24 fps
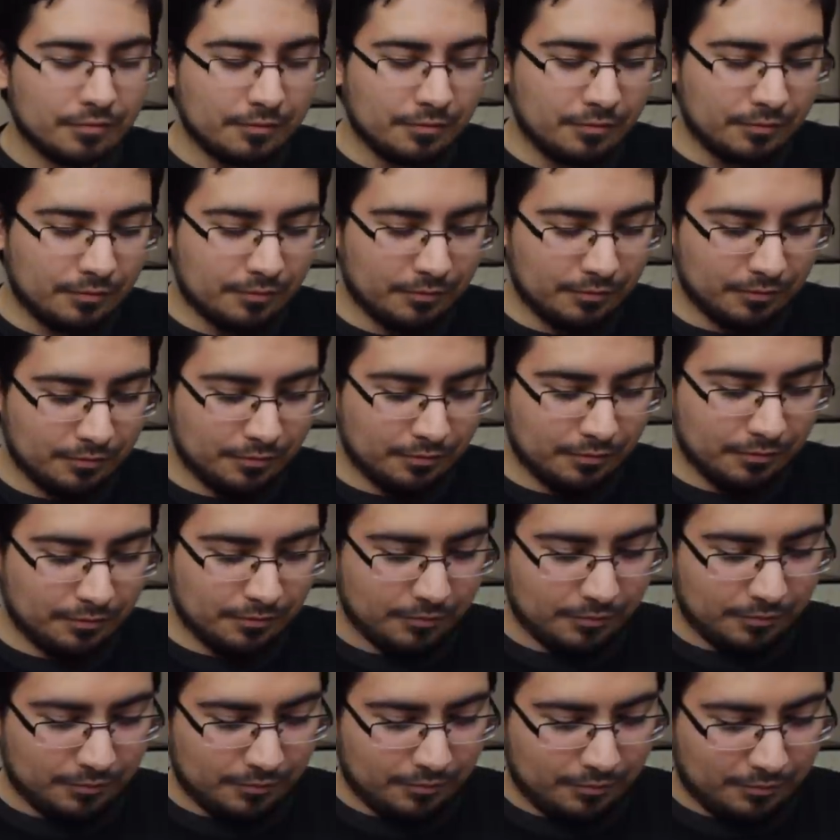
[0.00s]

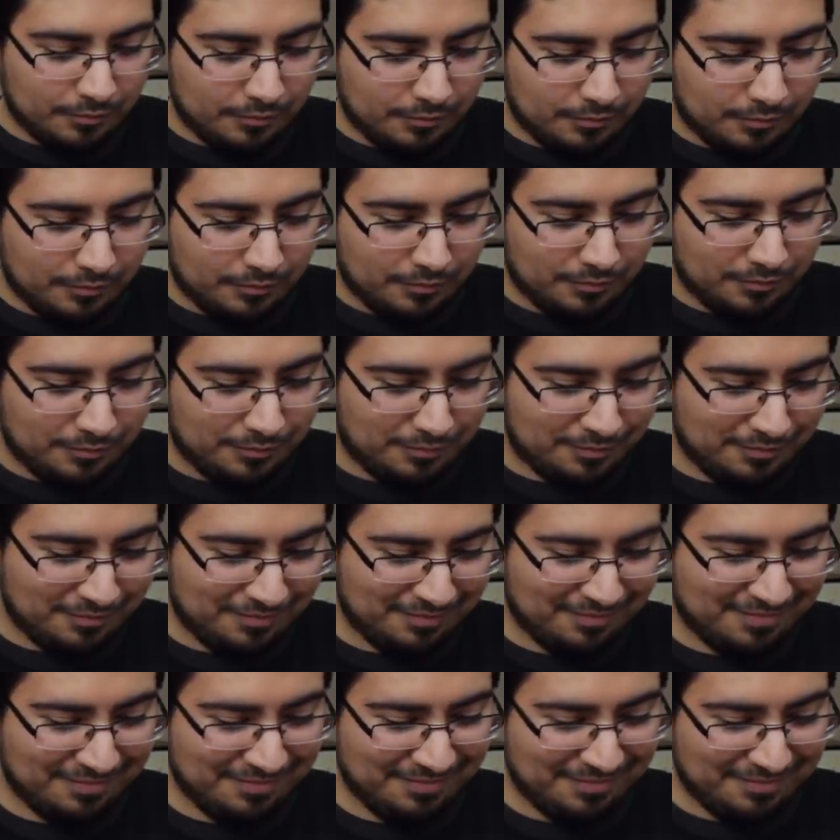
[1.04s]

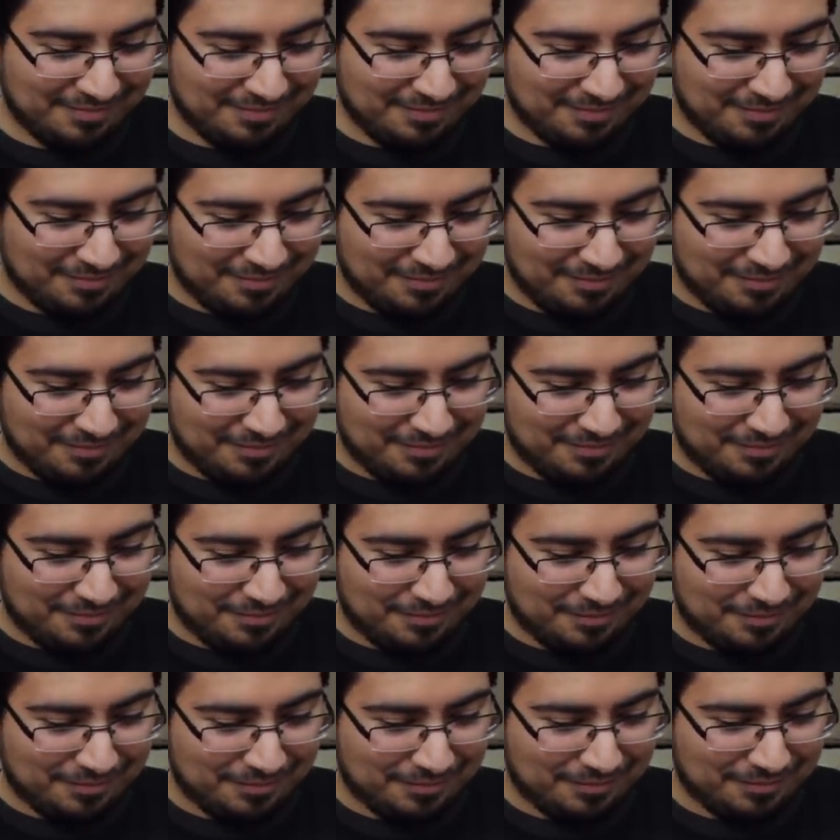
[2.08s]

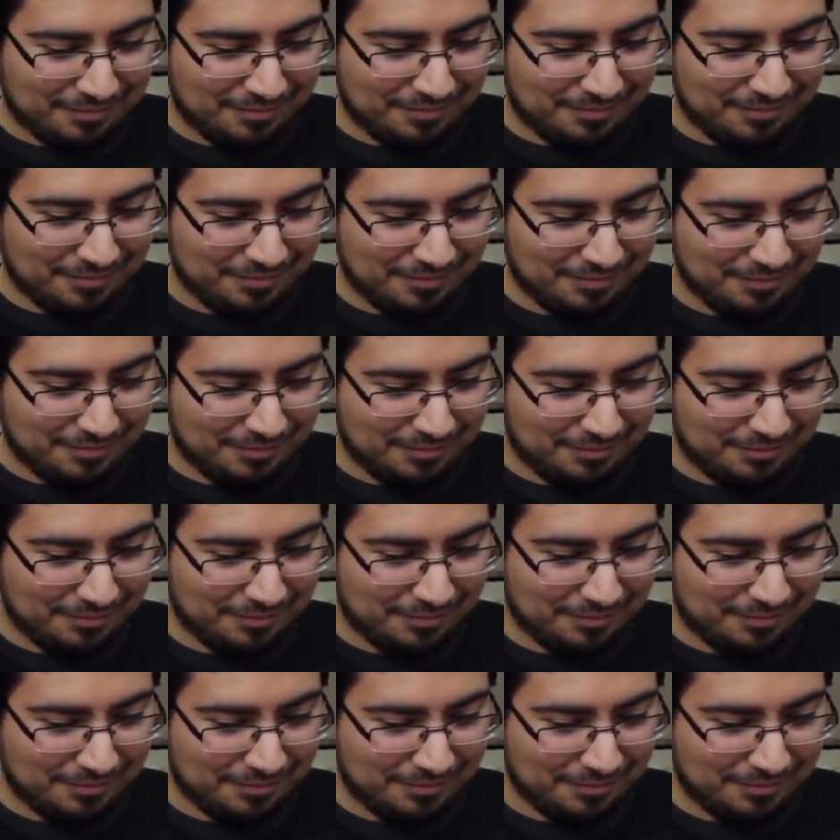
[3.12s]
The person shown says nothing.